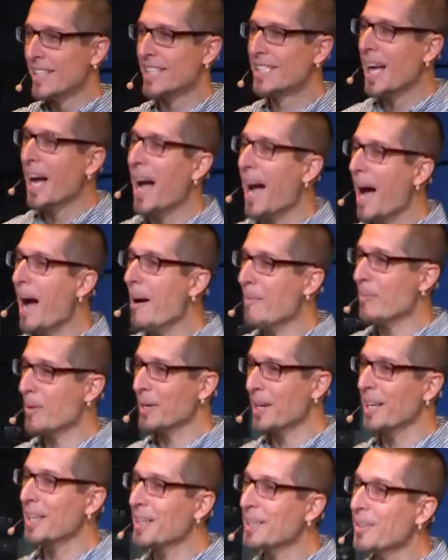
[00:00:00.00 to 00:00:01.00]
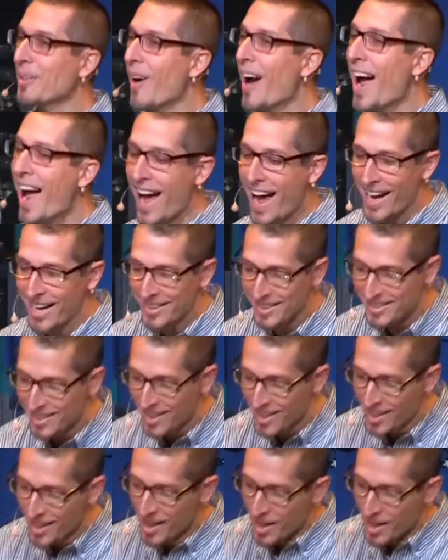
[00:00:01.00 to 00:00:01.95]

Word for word: stop, we're going to crash.